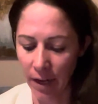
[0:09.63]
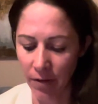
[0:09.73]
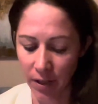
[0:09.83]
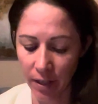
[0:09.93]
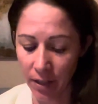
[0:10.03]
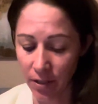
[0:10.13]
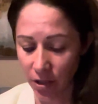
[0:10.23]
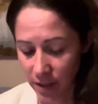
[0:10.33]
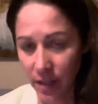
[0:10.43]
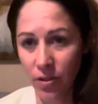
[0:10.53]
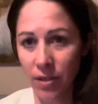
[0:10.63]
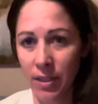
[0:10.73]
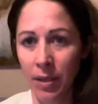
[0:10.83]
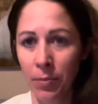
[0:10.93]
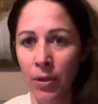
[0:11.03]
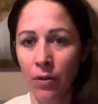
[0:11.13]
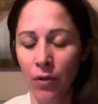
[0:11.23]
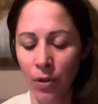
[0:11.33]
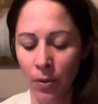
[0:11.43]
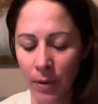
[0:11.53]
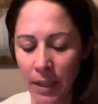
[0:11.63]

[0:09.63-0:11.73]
Everything is Just an Interesting Point of View.